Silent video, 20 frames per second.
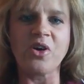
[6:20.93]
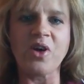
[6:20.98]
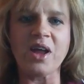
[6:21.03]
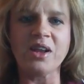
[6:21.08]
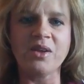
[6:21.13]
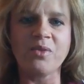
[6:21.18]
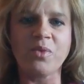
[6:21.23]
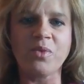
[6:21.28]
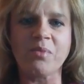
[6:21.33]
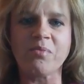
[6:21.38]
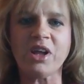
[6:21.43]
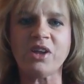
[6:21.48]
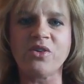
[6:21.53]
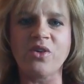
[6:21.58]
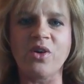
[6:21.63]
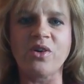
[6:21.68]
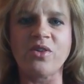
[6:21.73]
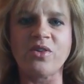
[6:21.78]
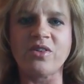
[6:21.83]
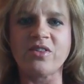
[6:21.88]
I didn't want my
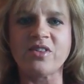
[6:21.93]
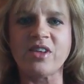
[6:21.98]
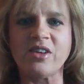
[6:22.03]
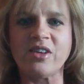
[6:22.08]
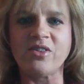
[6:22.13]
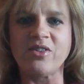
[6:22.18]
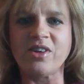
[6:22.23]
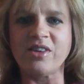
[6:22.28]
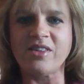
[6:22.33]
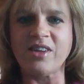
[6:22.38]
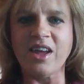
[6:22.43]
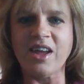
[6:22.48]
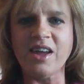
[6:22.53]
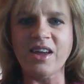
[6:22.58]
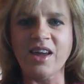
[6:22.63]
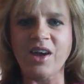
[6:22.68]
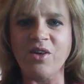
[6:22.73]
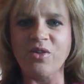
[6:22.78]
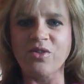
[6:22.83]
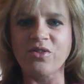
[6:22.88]
daughter to send her to
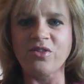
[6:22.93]
daycare.